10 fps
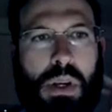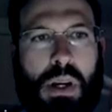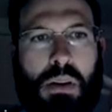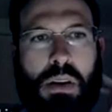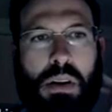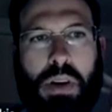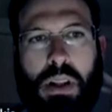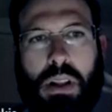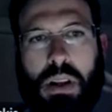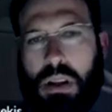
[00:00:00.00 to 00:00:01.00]
now if I
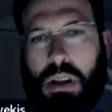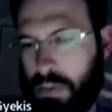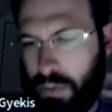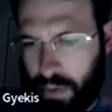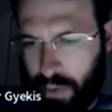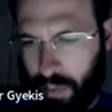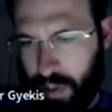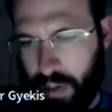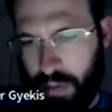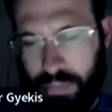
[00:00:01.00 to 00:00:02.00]
click on this first
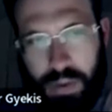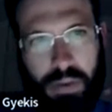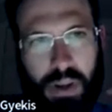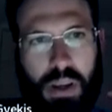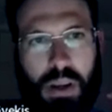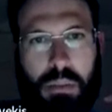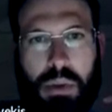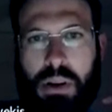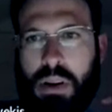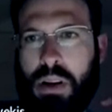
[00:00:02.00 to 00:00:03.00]
one, if I hit
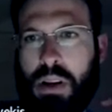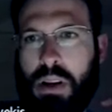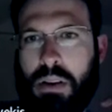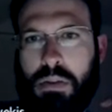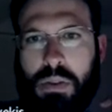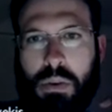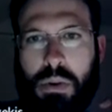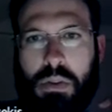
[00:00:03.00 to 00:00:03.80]
period, I go forward.